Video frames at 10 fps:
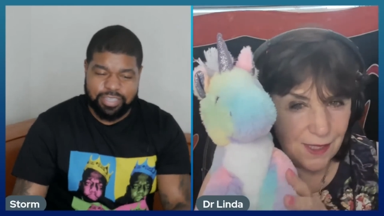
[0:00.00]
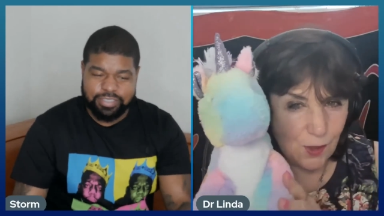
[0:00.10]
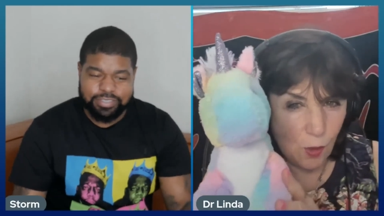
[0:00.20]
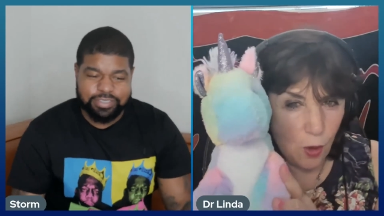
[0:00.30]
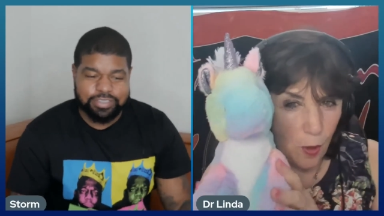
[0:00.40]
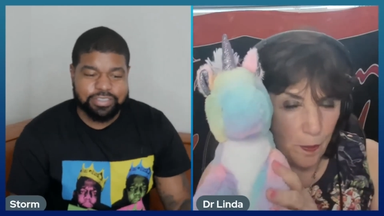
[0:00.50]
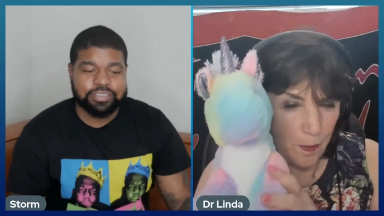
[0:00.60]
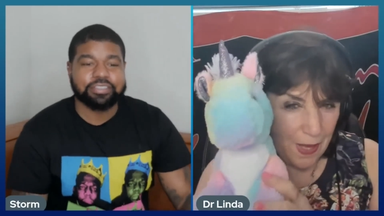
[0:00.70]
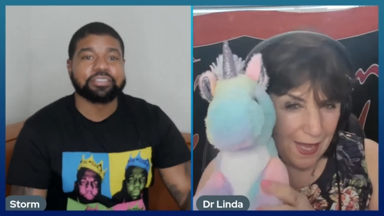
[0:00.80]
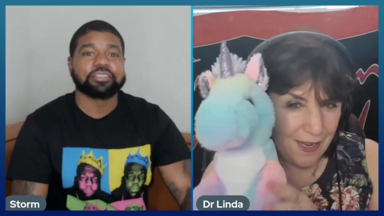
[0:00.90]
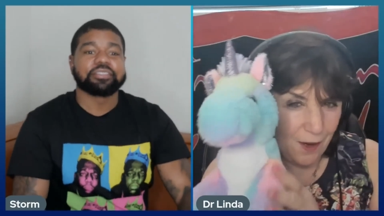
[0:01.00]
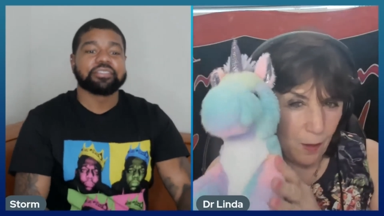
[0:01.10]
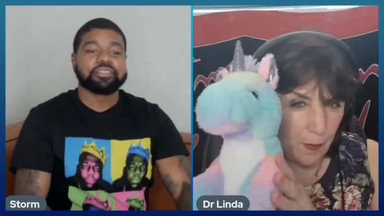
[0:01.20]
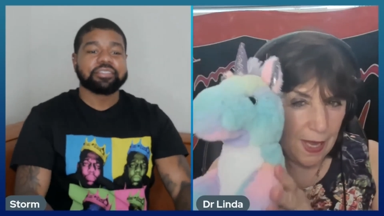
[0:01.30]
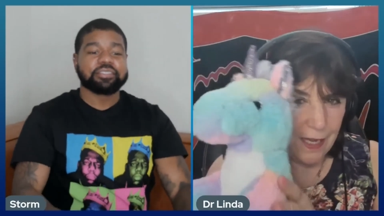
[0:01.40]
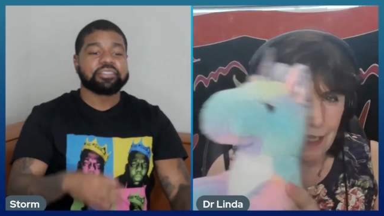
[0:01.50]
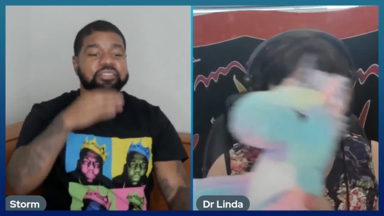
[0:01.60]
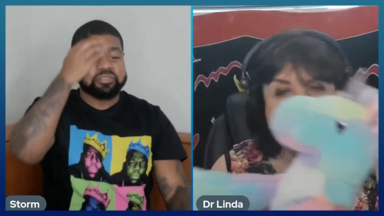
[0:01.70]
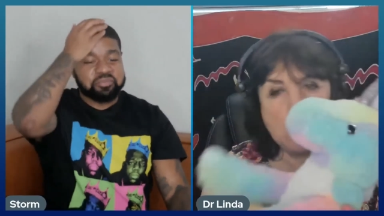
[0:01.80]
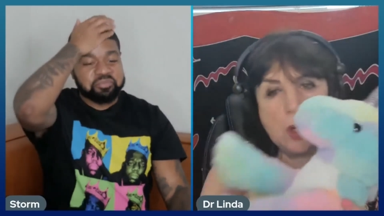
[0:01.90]
Speaker 1: Storm Penny or Penny
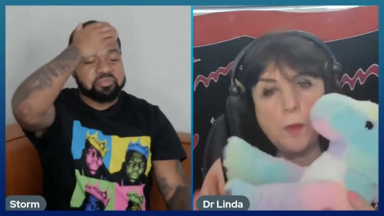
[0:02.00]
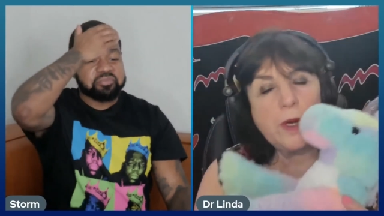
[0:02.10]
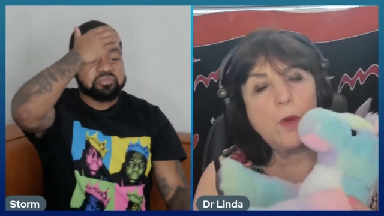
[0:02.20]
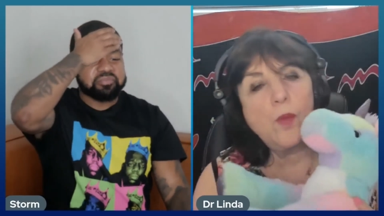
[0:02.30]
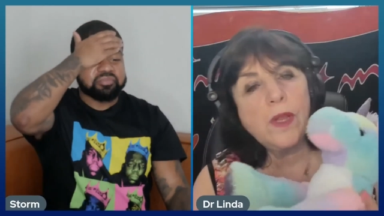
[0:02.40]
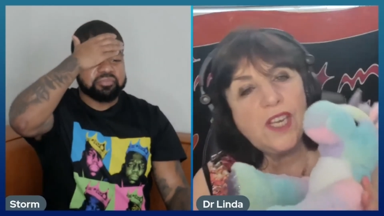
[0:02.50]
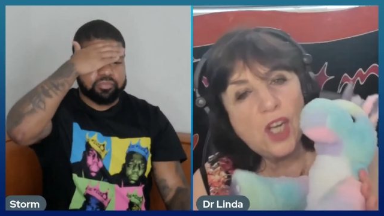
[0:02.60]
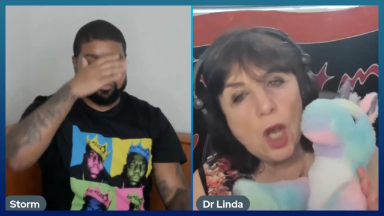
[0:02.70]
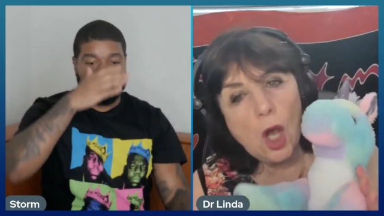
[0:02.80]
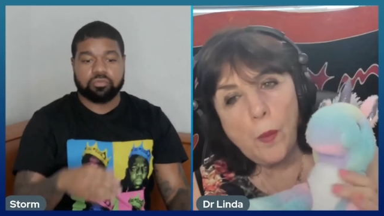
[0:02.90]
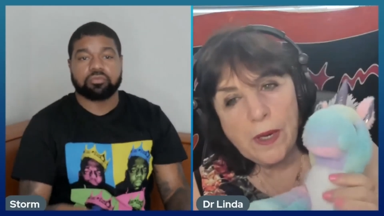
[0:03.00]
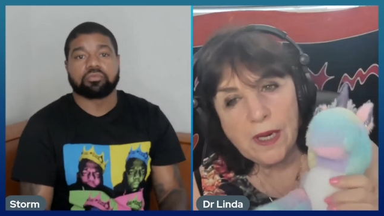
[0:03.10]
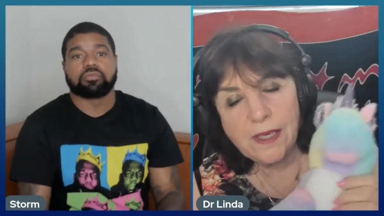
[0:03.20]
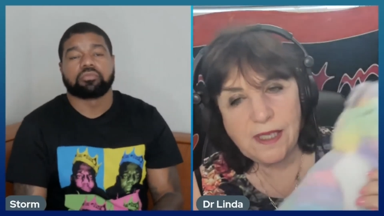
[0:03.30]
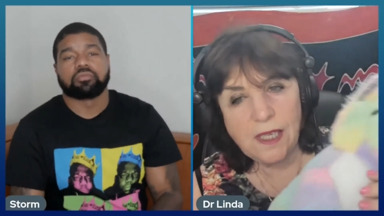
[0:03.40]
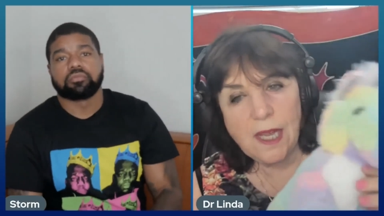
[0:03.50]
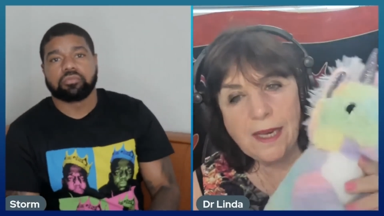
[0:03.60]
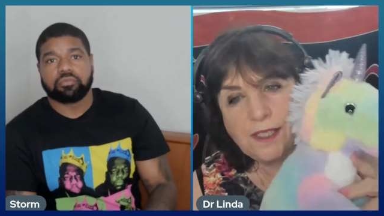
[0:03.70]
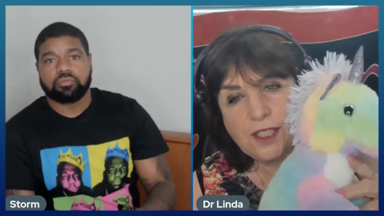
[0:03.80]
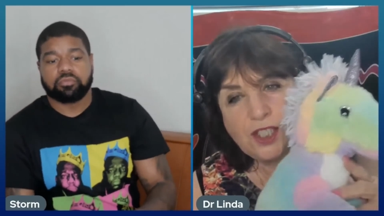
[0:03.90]
Storm. We don't really know because he
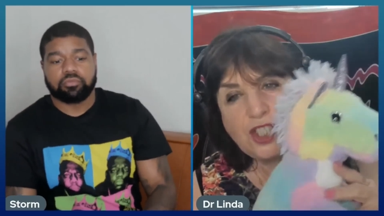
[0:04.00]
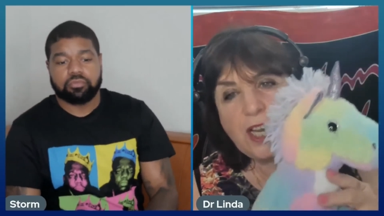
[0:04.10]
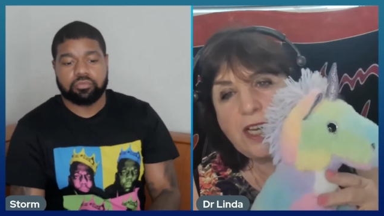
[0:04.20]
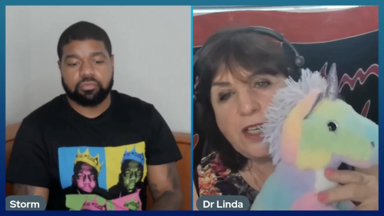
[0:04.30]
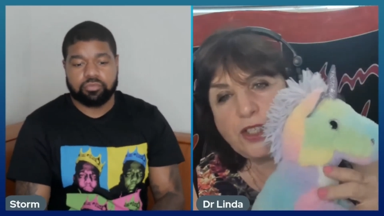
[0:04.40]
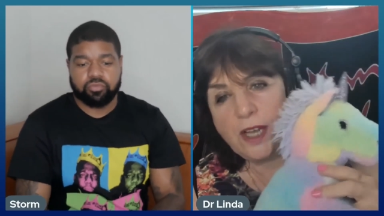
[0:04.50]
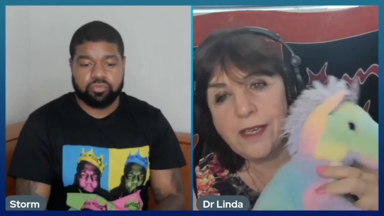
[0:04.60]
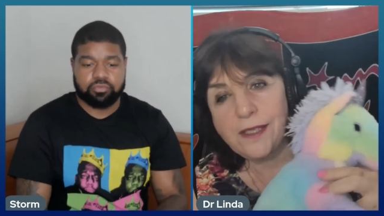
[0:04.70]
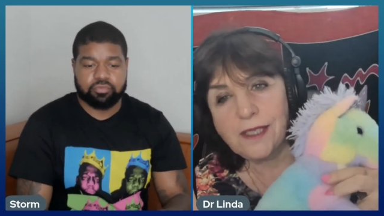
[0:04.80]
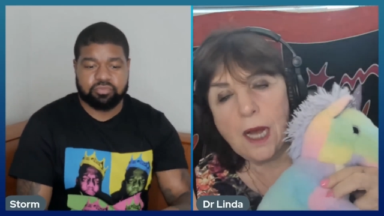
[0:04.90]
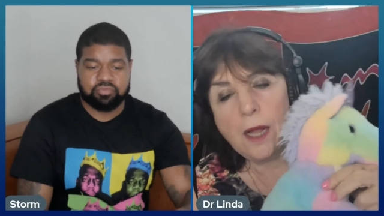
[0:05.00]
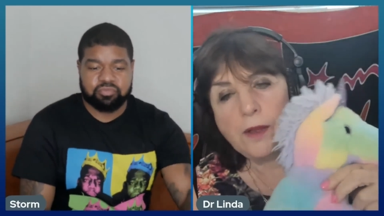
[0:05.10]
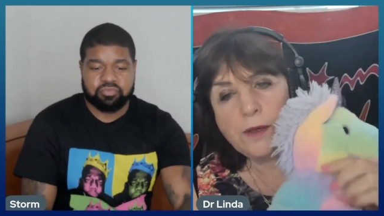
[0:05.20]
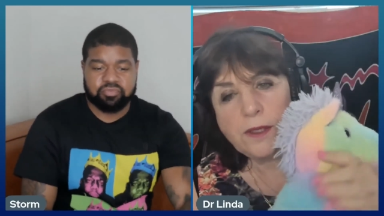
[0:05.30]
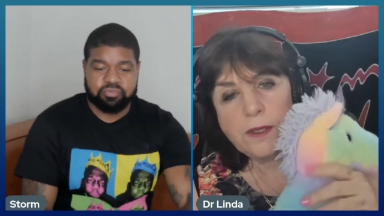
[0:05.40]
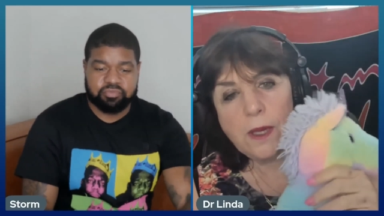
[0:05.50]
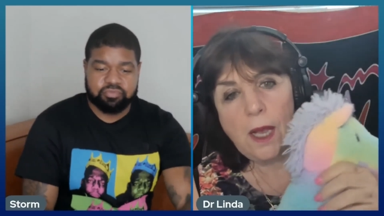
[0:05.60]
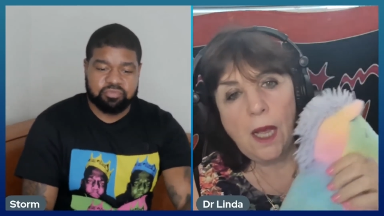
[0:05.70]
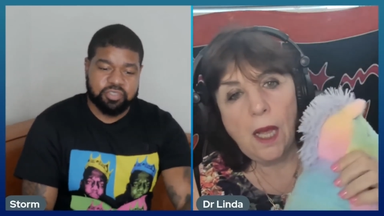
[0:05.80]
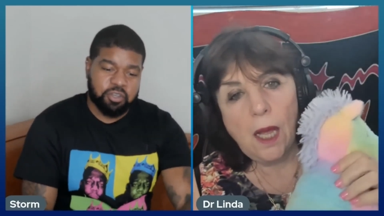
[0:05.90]
likes to change like his colors.
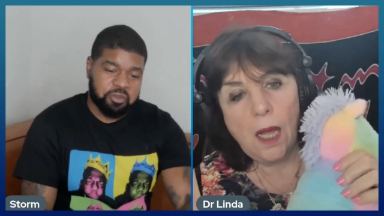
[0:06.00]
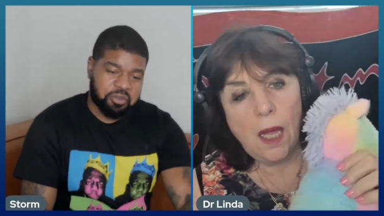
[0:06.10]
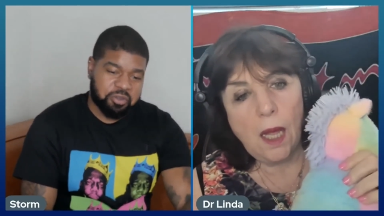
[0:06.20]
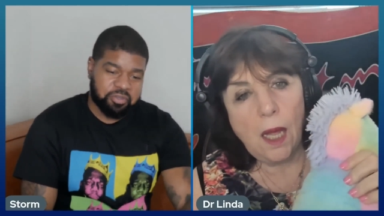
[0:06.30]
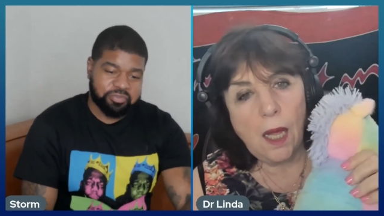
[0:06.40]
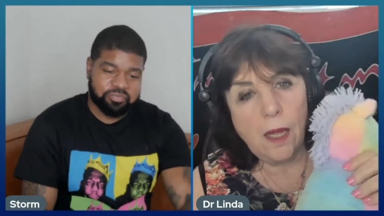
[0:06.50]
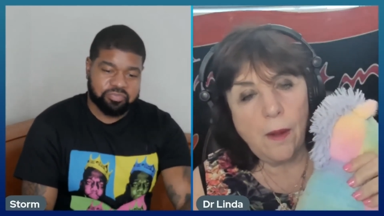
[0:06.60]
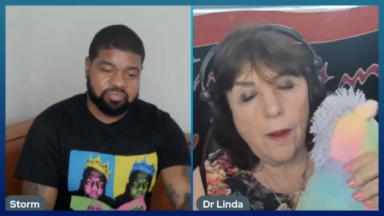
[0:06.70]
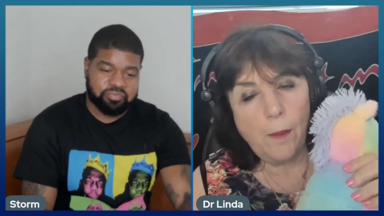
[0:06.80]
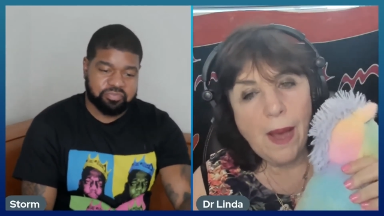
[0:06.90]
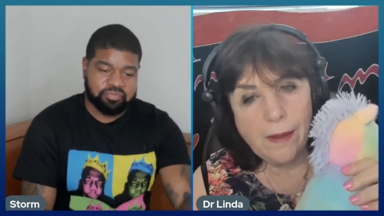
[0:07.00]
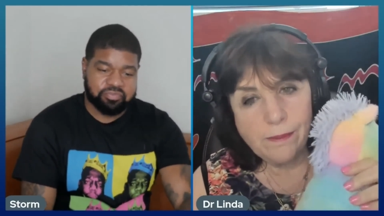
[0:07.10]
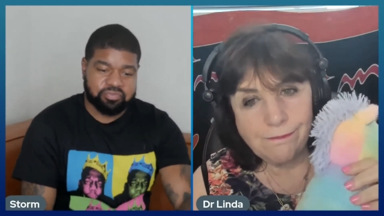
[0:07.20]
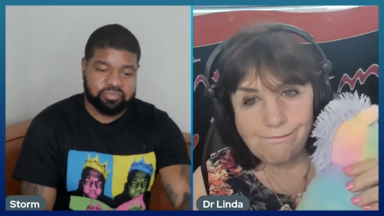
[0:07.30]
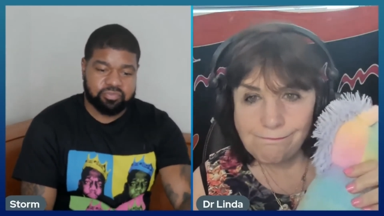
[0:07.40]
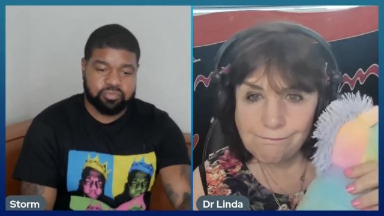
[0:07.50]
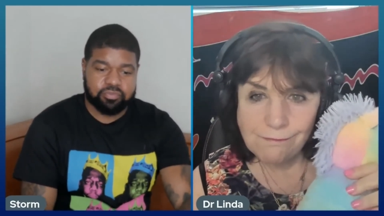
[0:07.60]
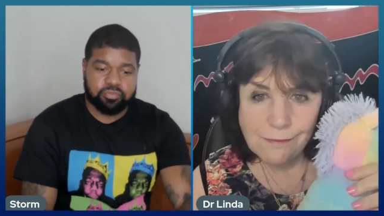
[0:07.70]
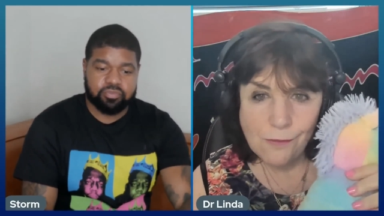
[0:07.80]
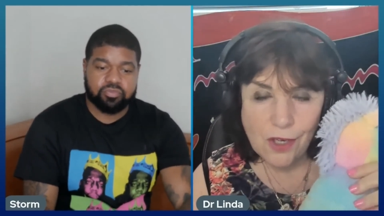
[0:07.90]
Speaker 2: Oh.
Speaker 1: But
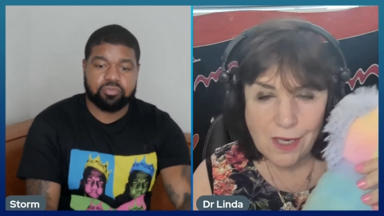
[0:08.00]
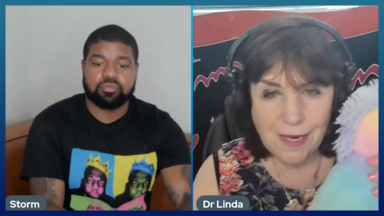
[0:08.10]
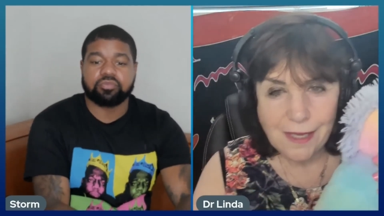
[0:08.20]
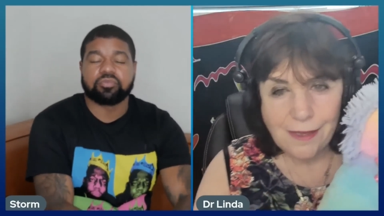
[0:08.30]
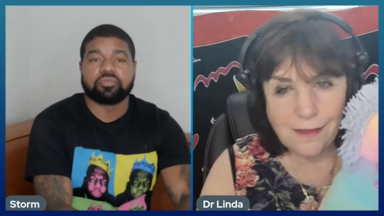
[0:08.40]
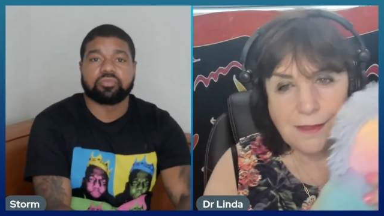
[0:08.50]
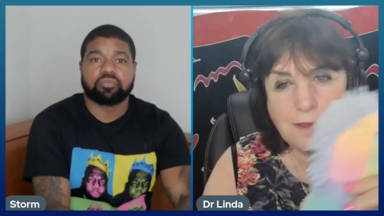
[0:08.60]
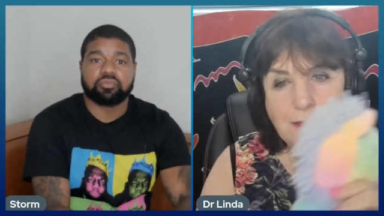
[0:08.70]
where did I get this little